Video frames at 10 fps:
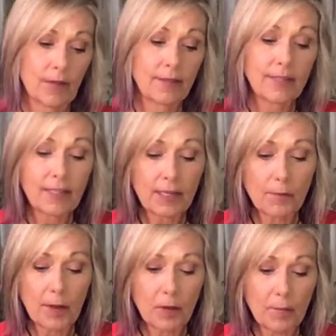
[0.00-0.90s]
thinking
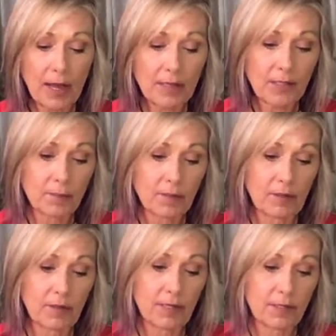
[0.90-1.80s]
about
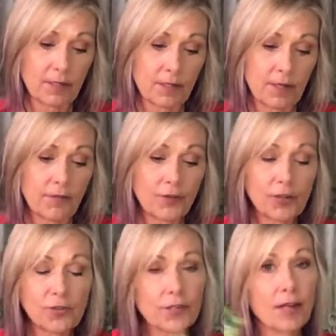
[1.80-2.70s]
possibilities for
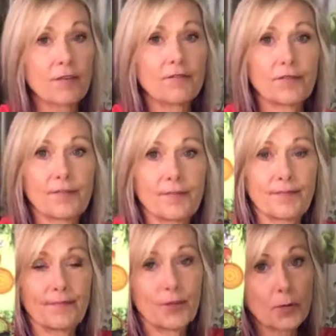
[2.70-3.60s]
yourself,
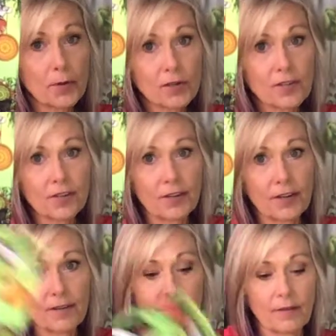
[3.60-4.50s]
your
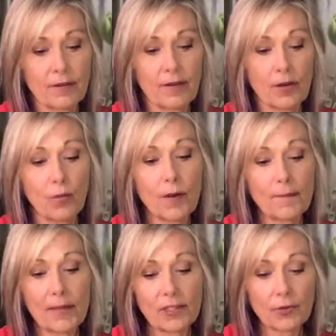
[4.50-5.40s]
personhood,
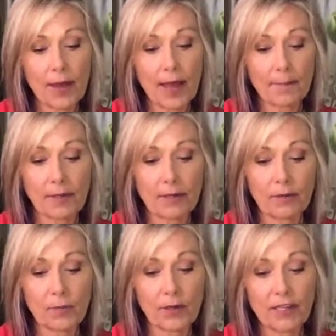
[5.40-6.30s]
what makes you happy,
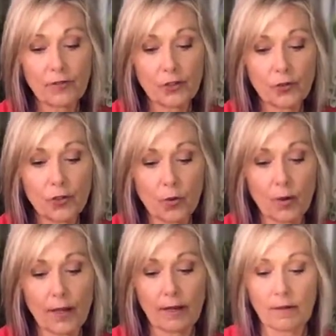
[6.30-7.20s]
what gives you
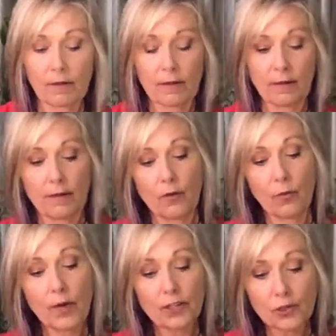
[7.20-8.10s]
joy,
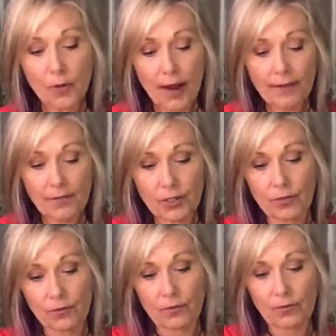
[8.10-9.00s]
what drives you.